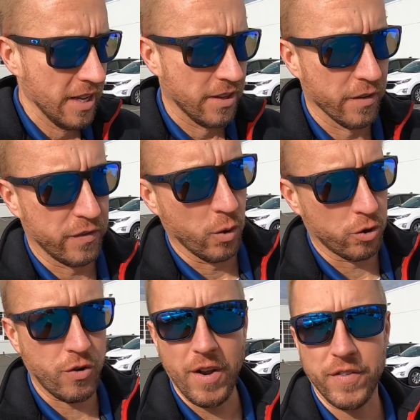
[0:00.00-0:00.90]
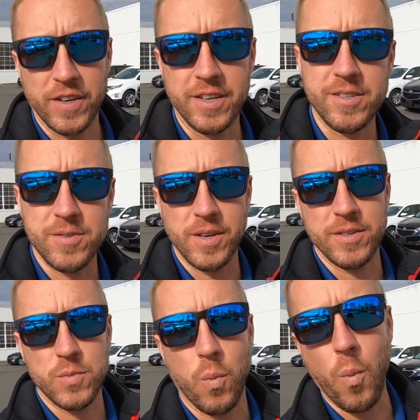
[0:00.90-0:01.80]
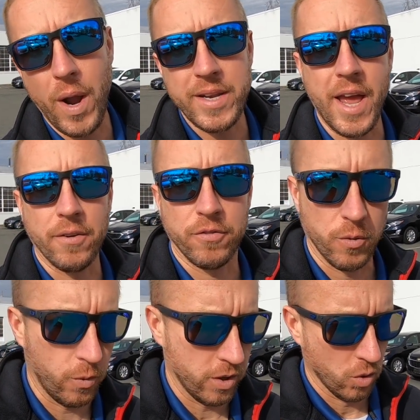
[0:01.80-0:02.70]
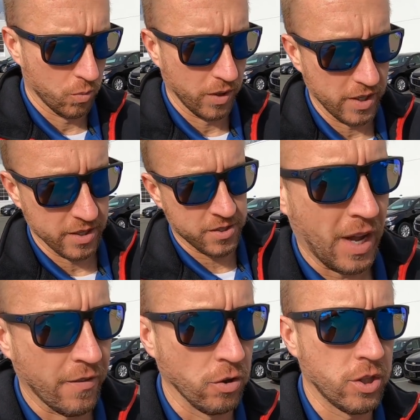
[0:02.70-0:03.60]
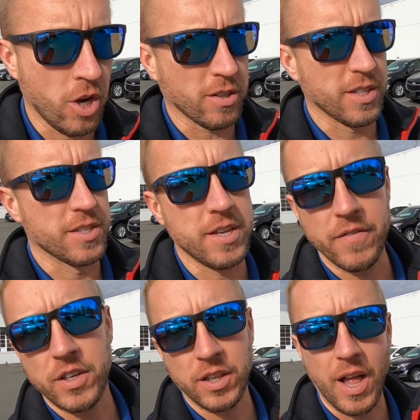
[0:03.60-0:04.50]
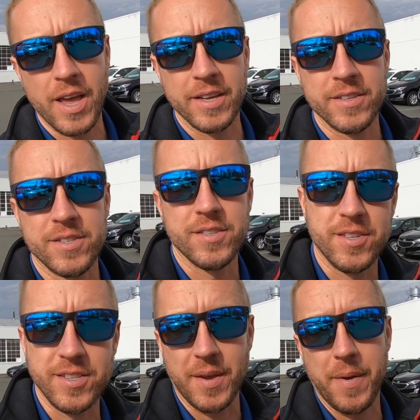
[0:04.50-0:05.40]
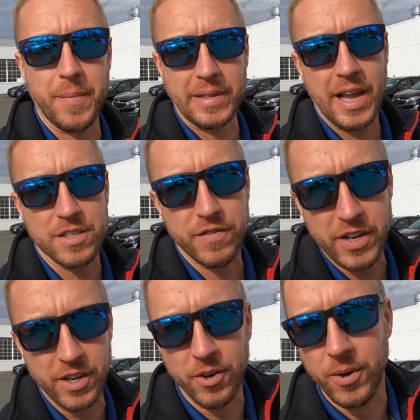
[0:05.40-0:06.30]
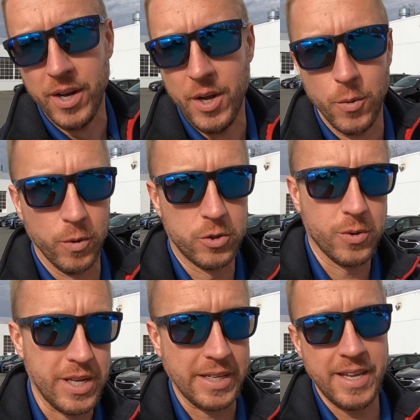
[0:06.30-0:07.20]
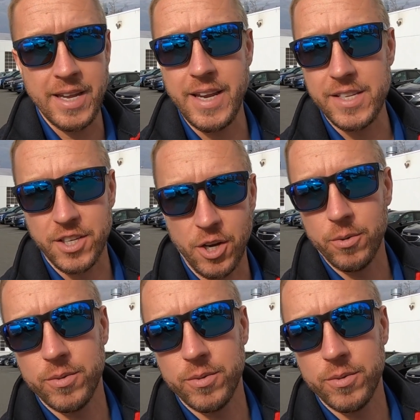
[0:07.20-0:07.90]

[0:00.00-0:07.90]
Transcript: the floor traffic is, is way down from what it normally is. I've only talked to seven clients since I made my last video, which was like 10 days ago.